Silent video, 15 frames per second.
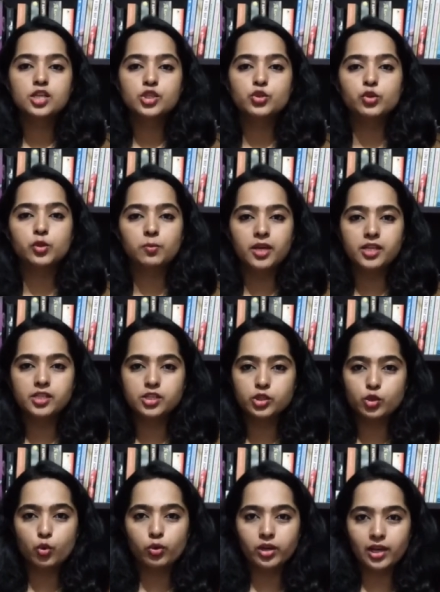So the main
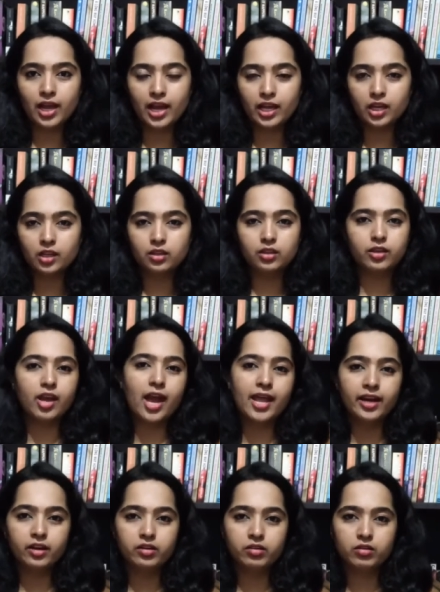storyline, the
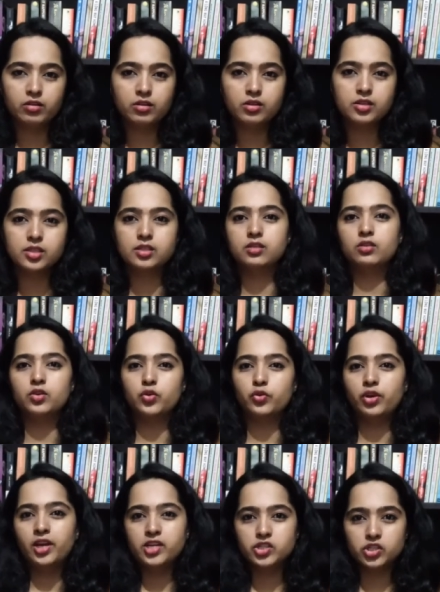characters,
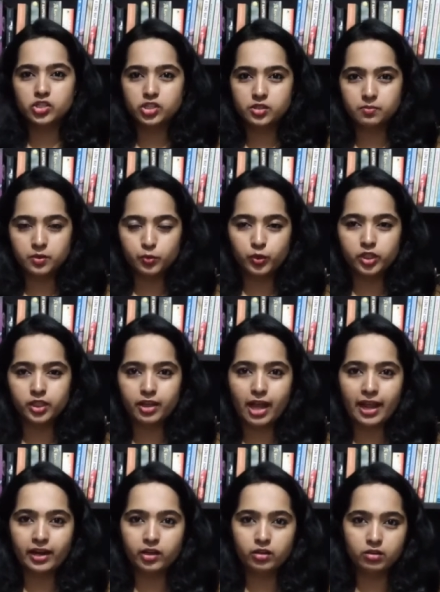the relationship between the
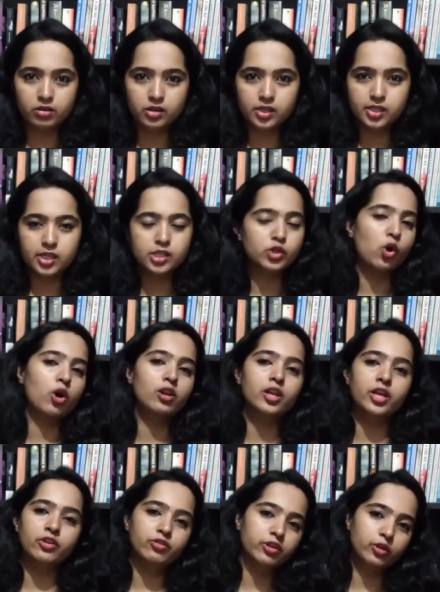characters is all
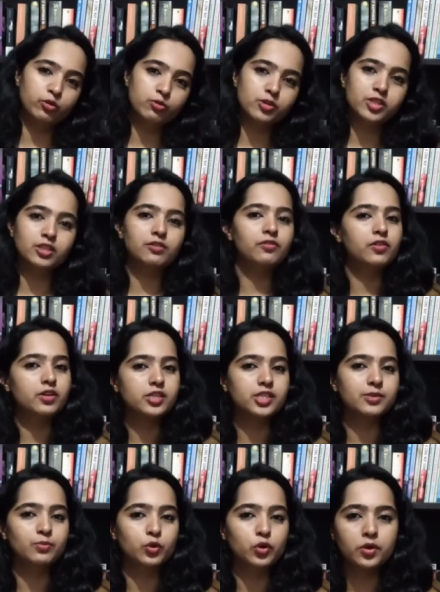introduced in the
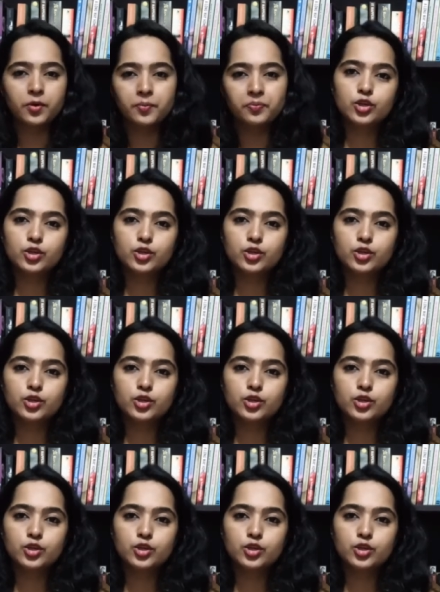first book.